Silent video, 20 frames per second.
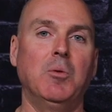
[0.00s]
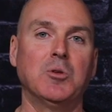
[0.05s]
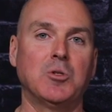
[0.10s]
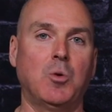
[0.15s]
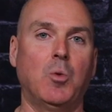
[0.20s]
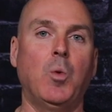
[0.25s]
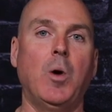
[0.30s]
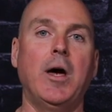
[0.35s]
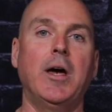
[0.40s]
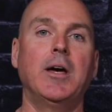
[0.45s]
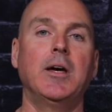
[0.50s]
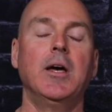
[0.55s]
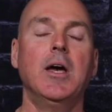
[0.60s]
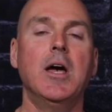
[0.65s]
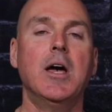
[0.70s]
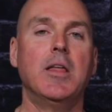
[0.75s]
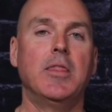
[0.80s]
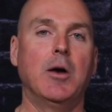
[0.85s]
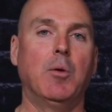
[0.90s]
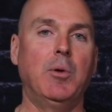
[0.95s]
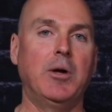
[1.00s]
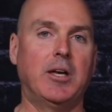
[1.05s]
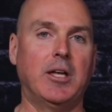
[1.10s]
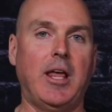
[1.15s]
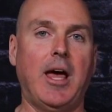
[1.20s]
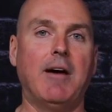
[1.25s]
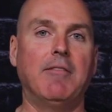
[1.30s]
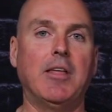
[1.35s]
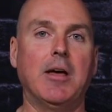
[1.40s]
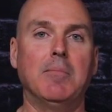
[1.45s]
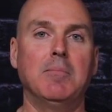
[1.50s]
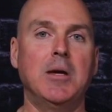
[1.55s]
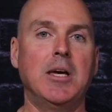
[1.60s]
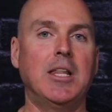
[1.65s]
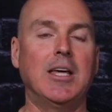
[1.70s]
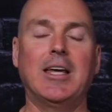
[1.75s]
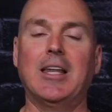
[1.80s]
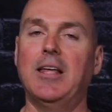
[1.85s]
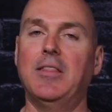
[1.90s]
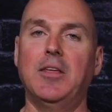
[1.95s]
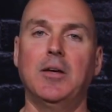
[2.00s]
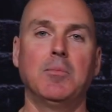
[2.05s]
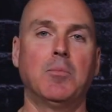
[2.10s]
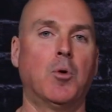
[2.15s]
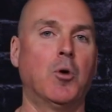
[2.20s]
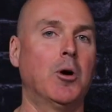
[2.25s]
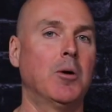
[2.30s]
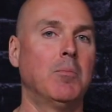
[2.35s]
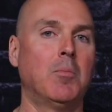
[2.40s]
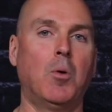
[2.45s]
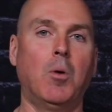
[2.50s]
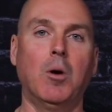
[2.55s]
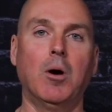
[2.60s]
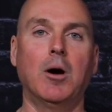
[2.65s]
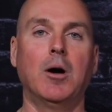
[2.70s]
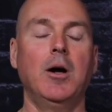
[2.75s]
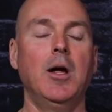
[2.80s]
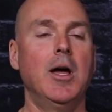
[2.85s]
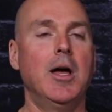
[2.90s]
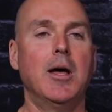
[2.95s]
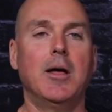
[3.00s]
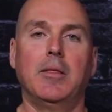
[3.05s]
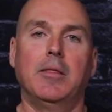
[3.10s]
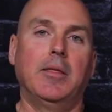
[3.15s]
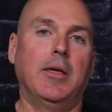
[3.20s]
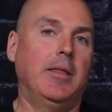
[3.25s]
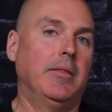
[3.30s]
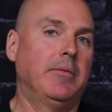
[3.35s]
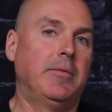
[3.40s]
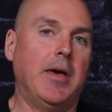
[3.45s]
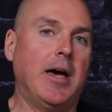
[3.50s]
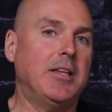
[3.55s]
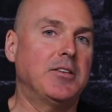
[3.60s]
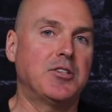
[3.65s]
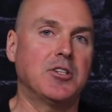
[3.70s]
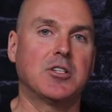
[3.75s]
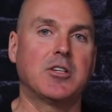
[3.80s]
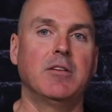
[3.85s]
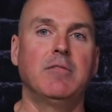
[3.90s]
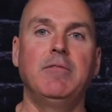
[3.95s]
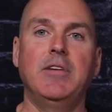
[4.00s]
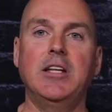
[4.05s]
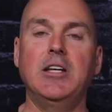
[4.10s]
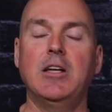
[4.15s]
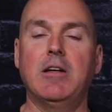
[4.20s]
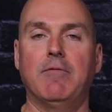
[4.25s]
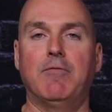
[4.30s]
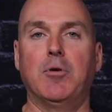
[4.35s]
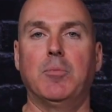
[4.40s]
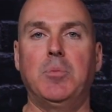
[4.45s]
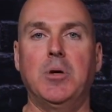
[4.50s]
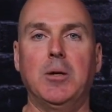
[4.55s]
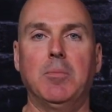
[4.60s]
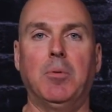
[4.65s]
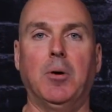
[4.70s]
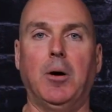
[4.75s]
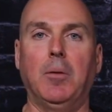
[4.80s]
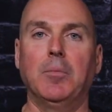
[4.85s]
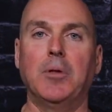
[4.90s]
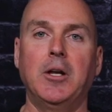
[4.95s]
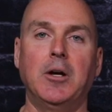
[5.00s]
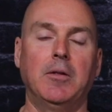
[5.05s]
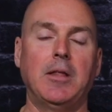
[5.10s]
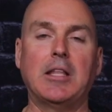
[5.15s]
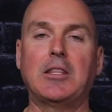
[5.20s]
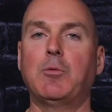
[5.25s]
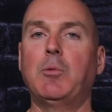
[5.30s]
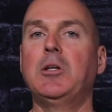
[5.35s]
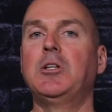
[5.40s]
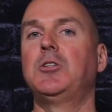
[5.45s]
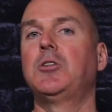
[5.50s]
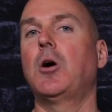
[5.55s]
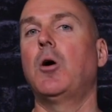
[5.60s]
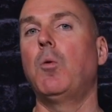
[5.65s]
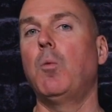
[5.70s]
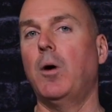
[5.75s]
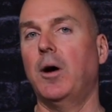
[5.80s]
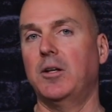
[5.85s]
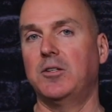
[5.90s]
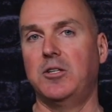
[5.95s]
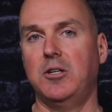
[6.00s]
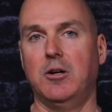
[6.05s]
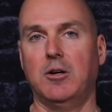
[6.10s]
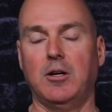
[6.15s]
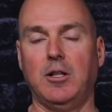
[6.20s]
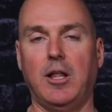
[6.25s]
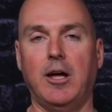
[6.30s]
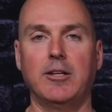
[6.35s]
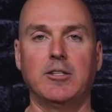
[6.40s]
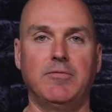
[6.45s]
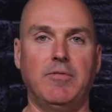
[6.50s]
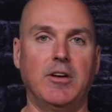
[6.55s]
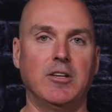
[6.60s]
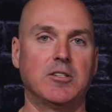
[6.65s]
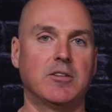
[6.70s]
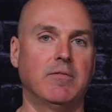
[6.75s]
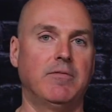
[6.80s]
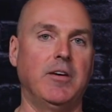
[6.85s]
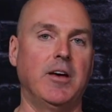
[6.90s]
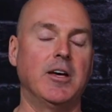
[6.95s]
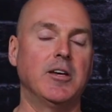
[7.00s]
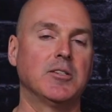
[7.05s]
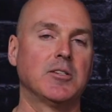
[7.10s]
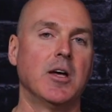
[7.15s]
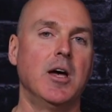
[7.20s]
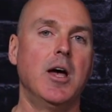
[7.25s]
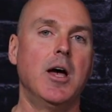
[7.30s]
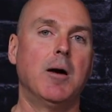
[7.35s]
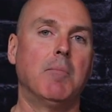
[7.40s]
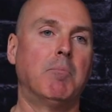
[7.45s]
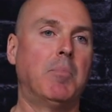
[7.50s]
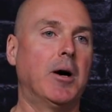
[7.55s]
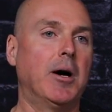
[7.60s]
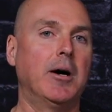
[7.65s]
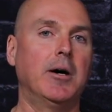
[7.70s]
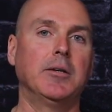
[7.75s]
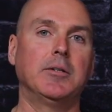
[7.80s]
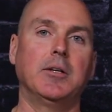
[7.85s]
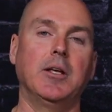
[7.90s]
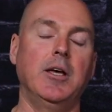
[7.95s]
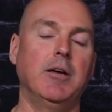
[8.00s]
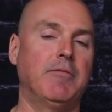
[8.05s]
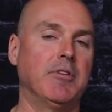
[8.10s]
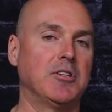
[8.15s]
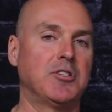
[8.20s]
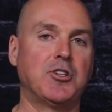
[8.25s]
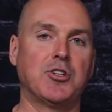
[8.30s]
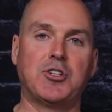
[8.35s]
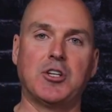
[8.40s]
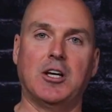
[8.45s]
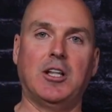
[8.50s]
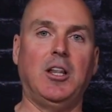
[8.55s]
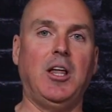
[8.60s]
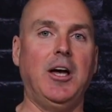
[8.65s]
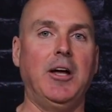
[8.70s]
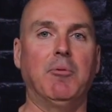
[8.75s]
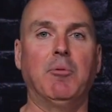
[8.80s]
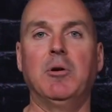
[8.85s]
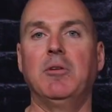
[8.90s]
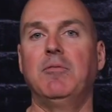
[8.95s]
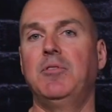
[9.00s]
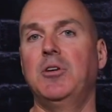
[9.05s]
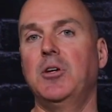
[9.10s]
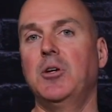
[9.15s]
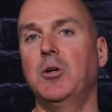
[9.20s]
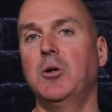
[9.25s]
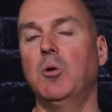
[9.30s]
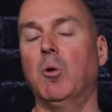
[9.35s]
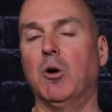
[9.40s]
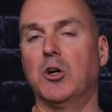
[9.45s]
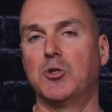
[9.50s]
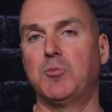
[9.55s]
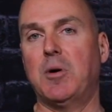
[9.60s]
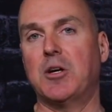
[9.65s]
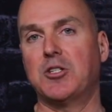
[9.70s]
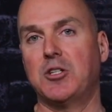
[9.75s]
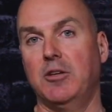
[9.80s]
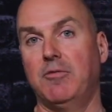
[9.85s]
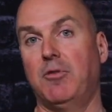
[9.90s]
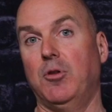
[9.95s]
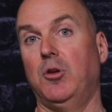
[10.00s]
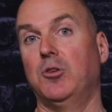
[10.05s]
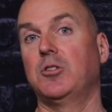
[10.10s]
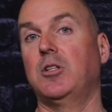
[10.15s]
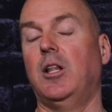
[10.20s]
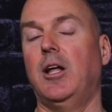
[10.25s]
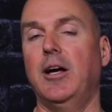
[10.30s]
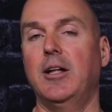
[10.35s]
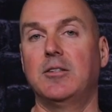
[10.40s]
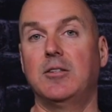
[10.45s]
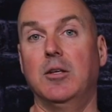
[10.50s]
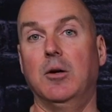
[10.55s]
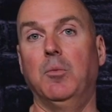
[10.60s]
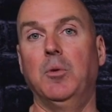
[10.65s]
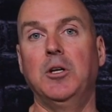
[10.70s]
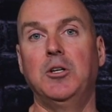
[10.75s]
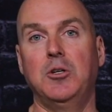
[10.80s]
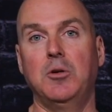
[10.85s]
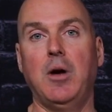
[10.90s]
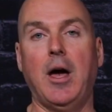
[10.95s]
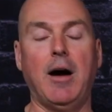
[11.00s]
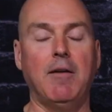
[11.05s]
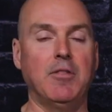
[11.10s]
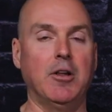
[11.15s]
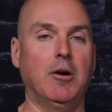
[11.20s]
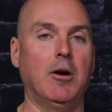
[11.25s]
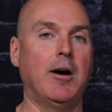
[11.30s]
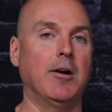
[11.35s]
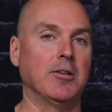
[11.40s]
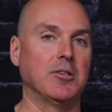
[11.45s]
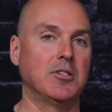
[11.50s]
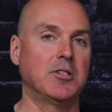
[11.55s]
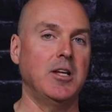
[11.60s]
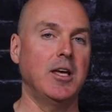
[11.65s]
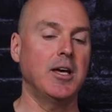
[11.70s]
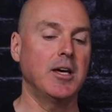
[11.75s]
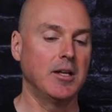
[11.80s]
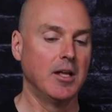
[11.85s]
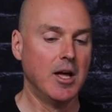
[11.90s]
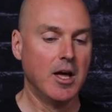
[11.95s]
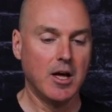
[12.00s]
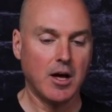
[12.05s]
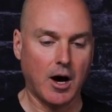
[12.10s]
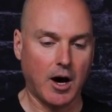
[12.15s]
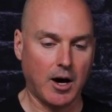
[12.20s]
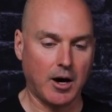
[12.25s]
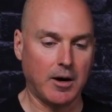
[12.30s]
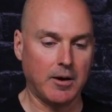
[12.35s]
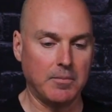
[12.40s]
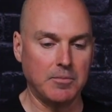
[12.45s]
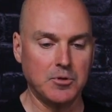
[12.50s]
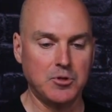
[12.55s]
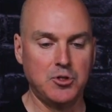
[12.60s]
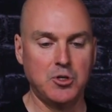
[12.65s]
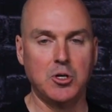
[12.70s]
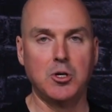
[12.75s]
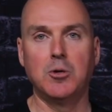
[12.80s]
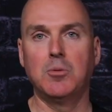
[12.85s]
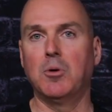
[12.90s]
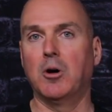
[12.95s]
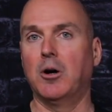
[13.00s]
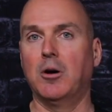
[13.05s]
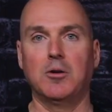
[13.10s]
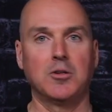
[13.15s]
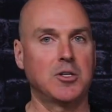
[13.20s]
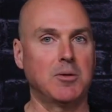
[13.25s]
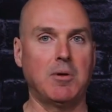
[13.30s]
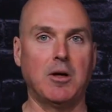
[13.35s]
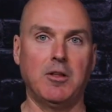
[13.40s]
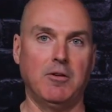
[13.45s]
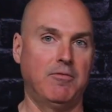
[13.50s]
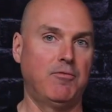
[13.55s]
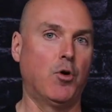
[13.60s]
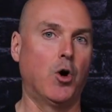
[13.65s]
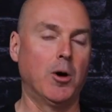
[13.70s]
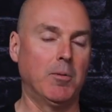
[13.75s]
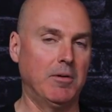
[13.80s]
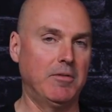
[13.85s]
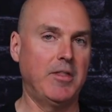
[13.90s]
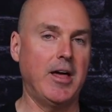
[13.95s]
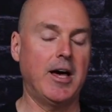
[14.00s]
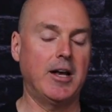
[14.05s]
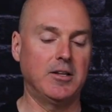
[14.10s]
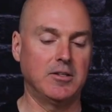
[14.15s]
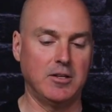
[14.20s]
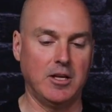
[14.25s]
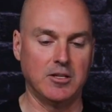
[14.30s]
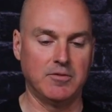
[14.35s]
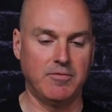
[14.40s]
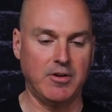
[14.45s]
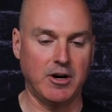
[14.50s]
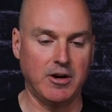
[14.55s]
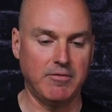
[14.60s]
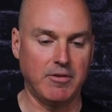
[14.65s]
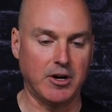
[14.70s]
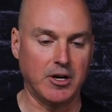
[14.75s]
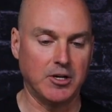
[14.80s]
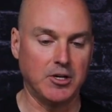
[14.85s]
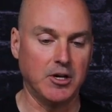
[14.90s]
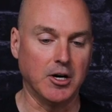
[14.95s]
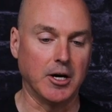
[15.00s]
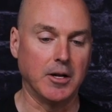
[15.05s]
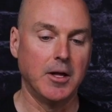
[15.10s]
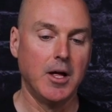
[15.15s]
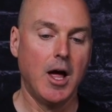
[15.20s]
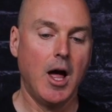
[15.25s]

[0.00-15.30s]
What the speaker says: was a way that we could have that meeting. And I think more and more, that's just convenient for people. Not that we don't want to see our clients face to face, but if it's just a client review, or especially for those clients that we do have that are out of state, Zoom or some other form of that is very, very good.